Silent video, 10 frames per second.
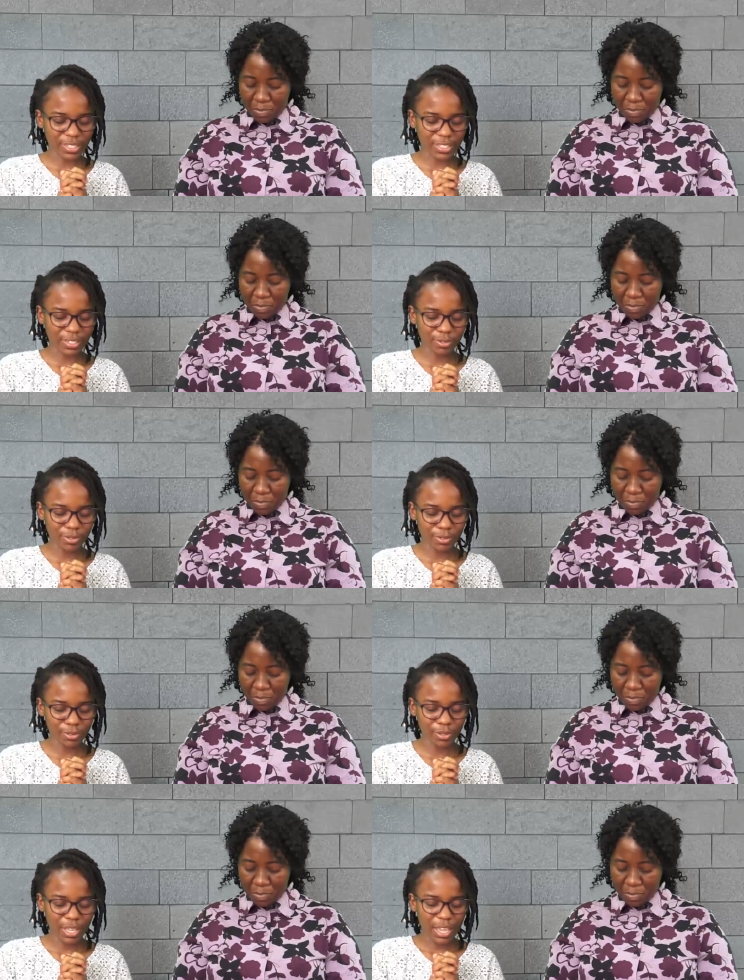Speaker 1: Auntie
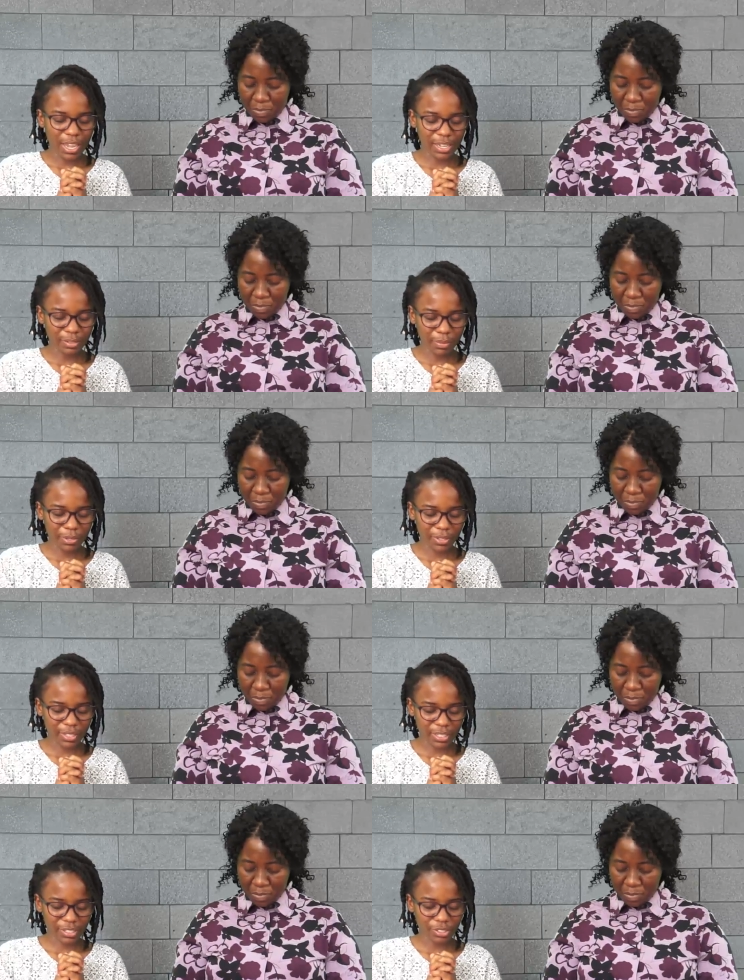Lulu, and be
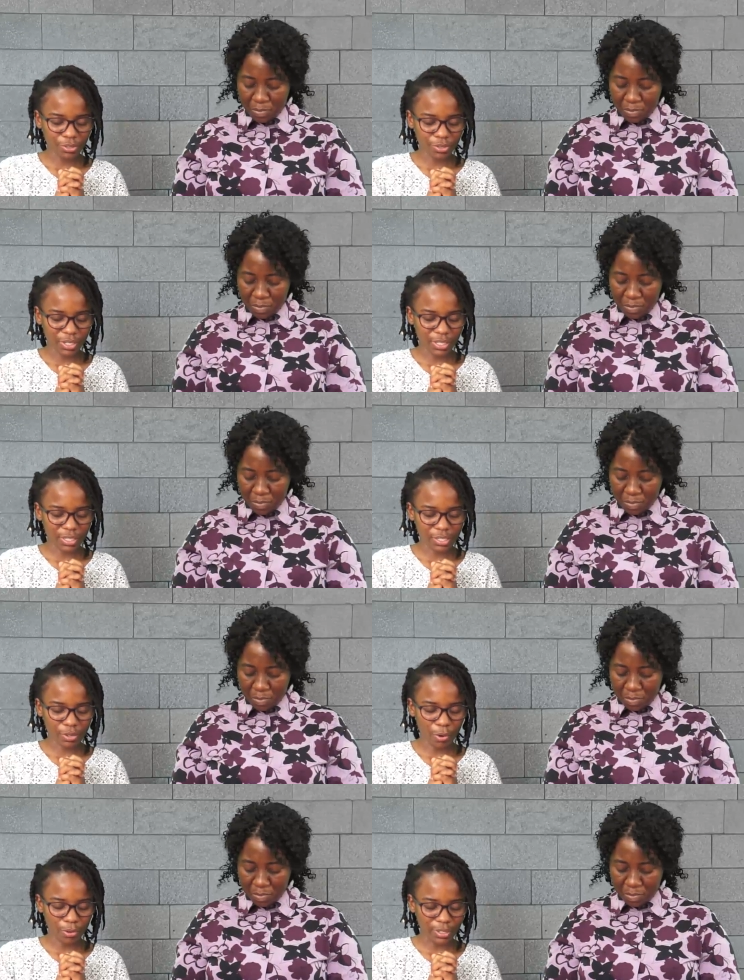with us during this
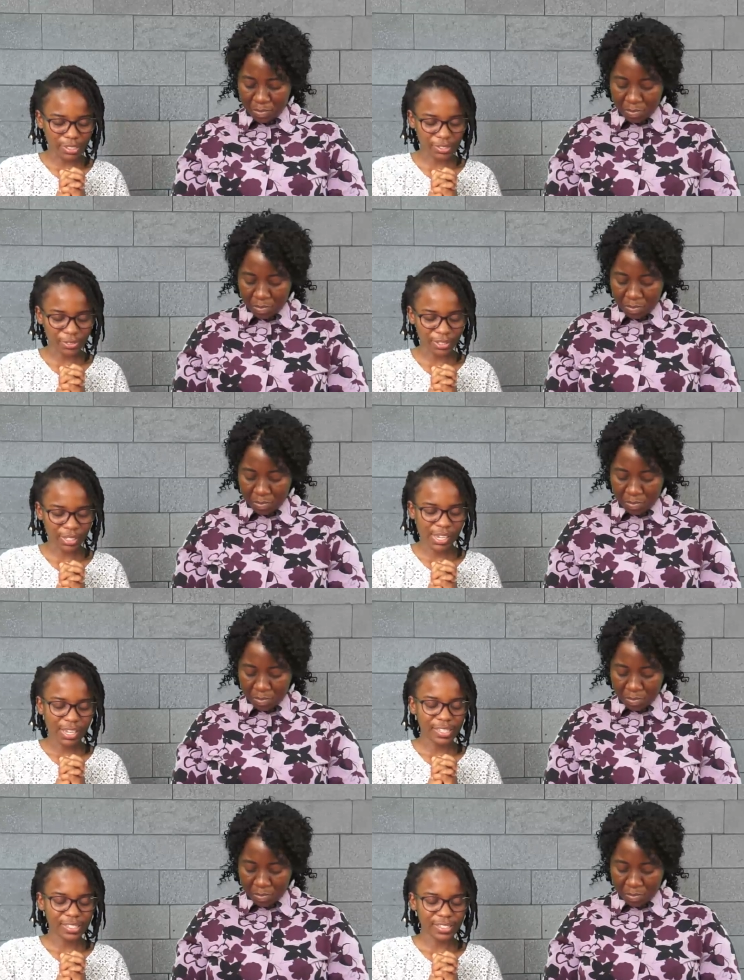whole lesson.
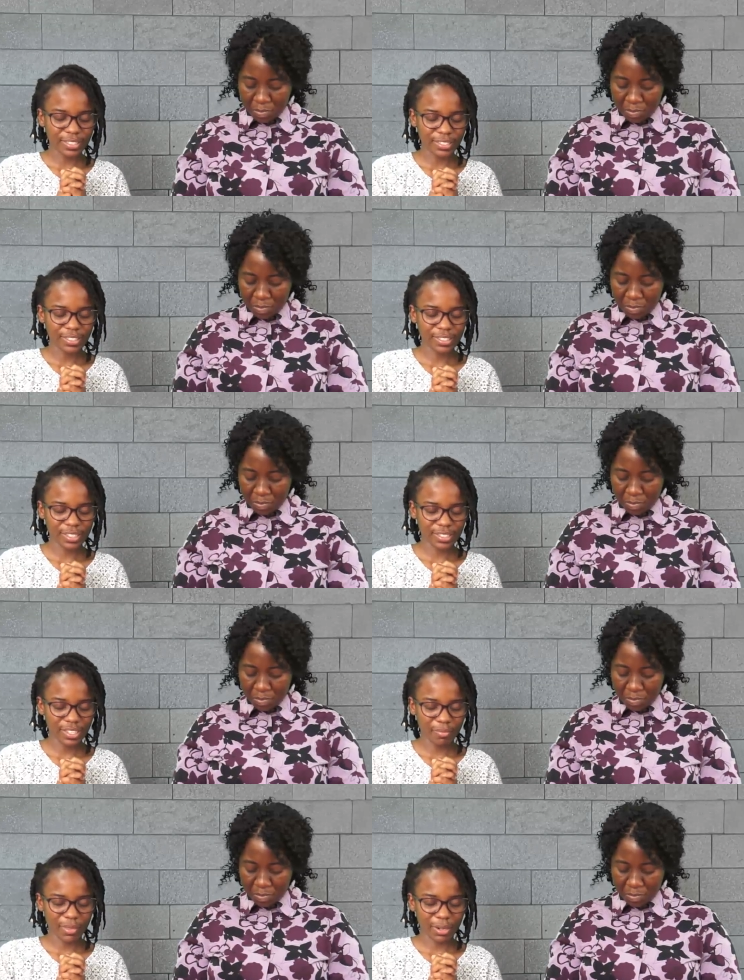It is in Jesus'
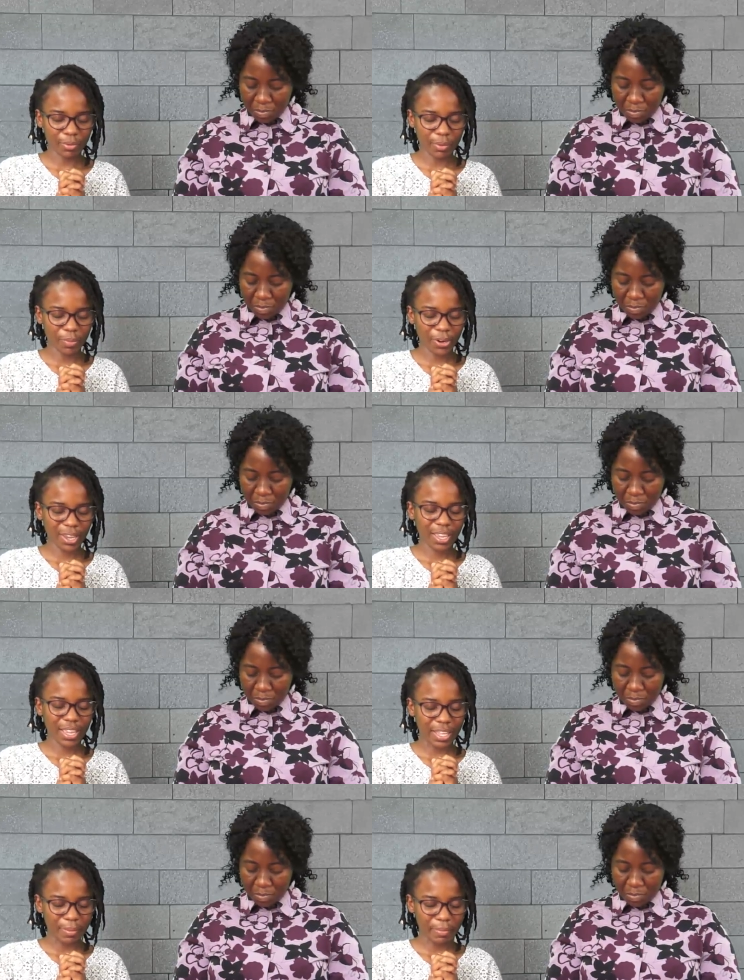name that we pray.
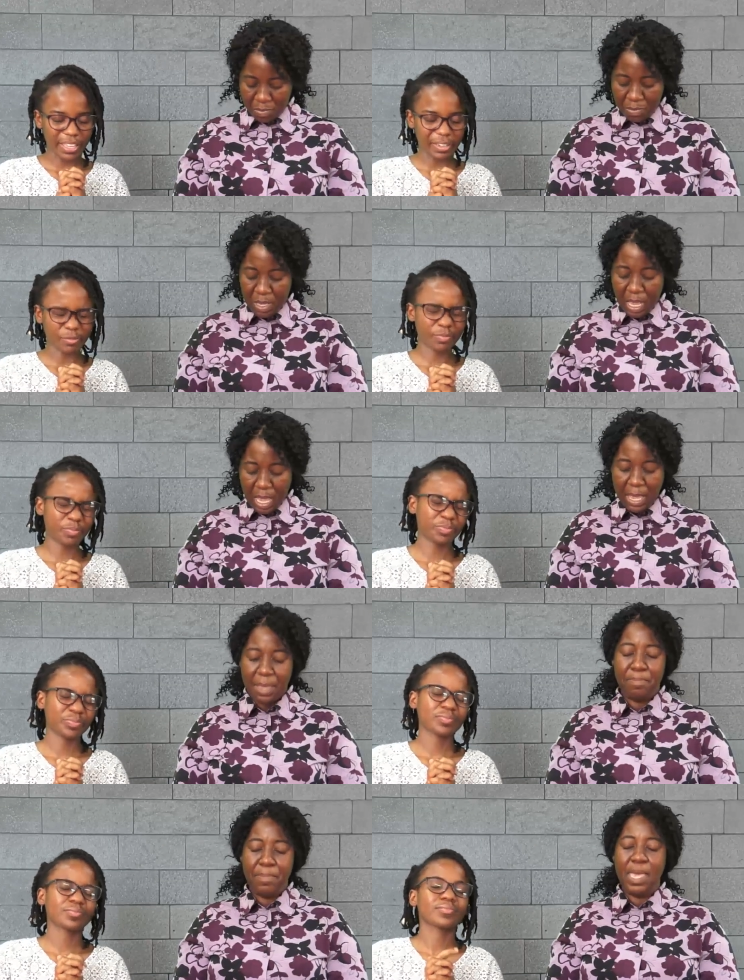
Speaker 2: Amen.
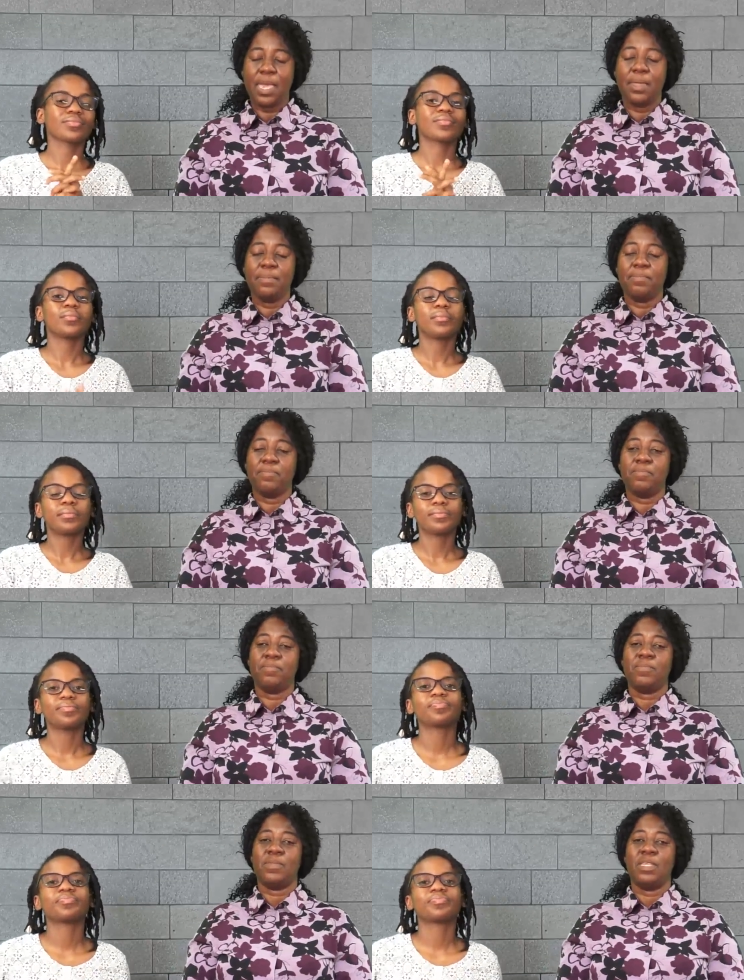Amen.
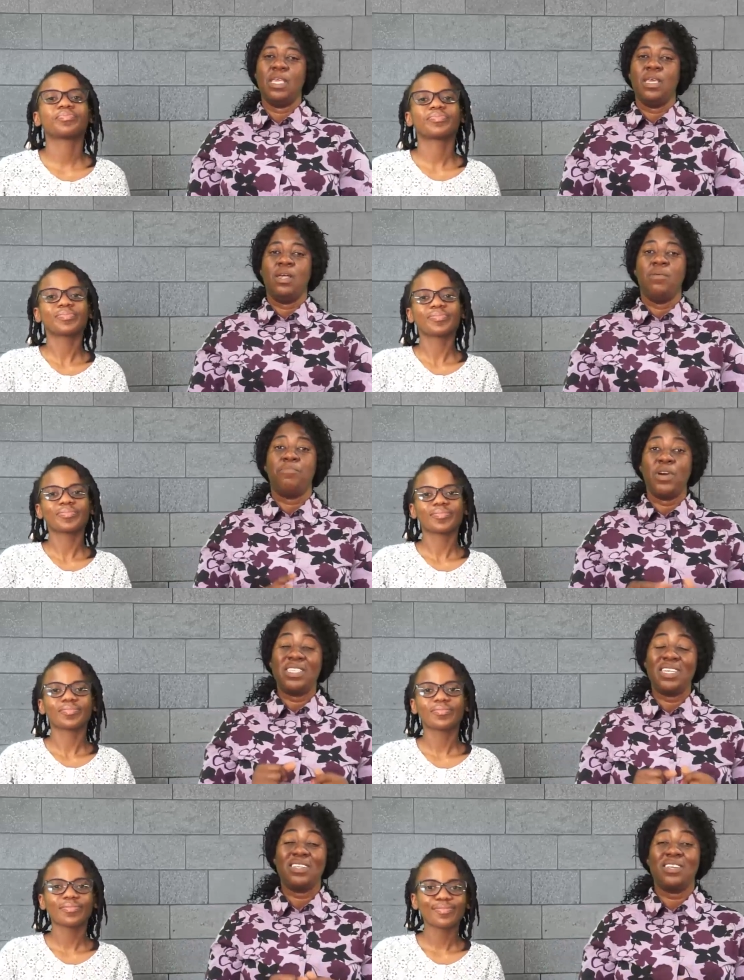
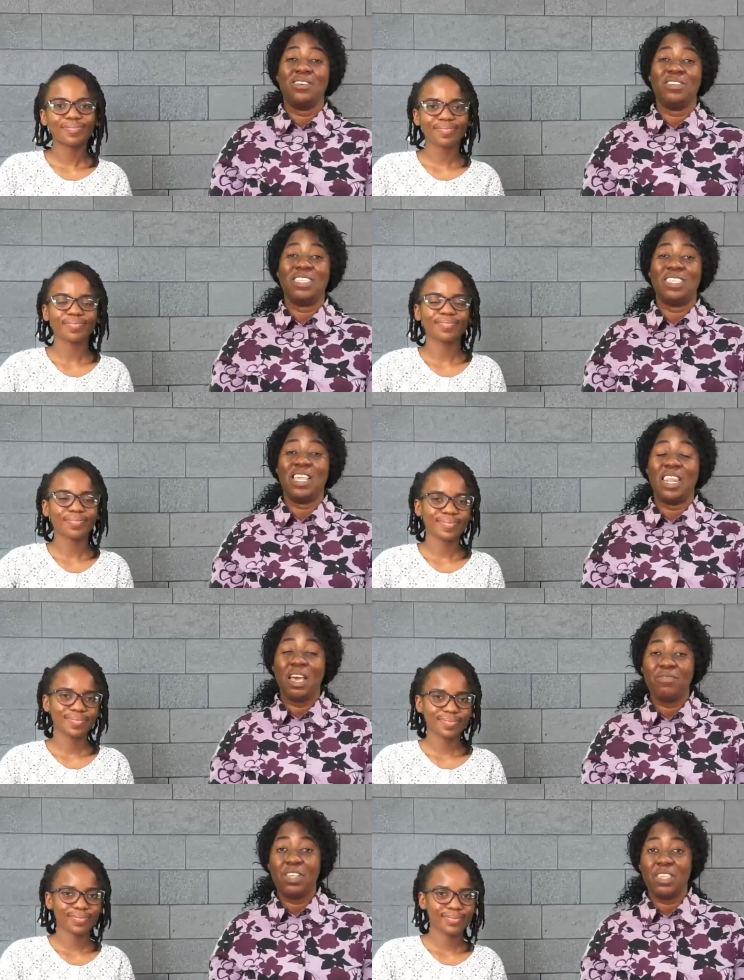Boys and girls, it's a
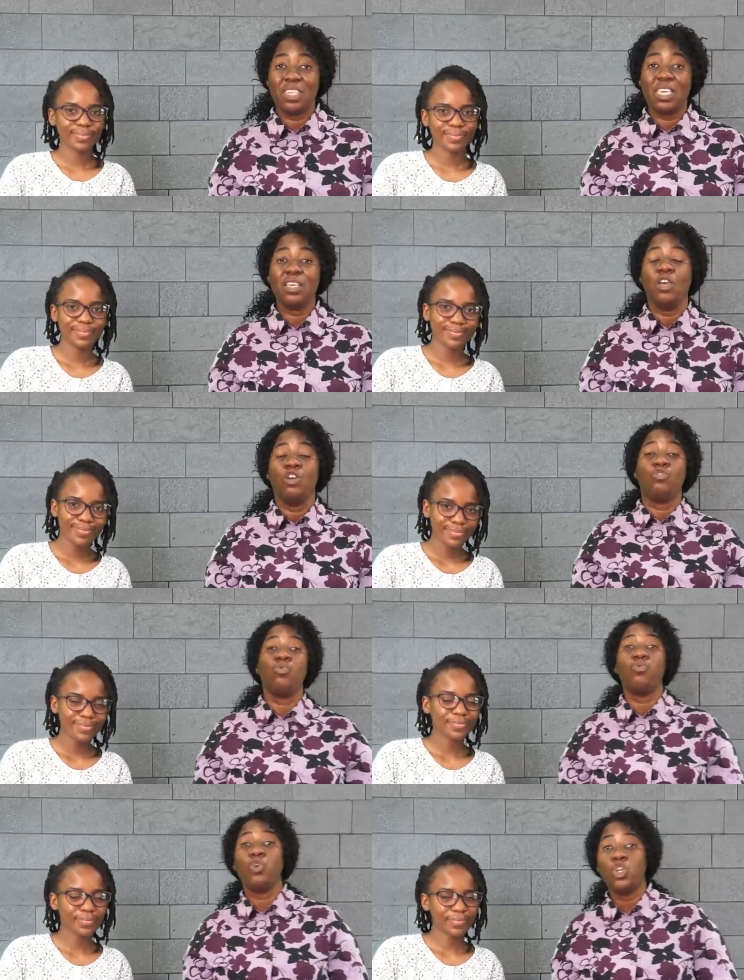lovely thing to
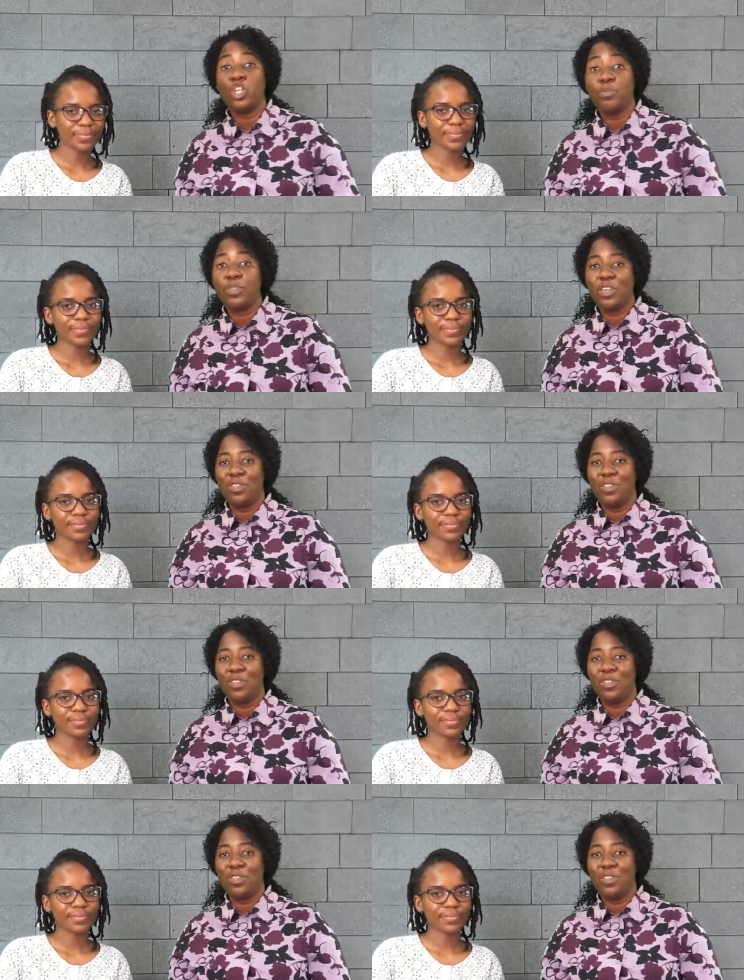worship the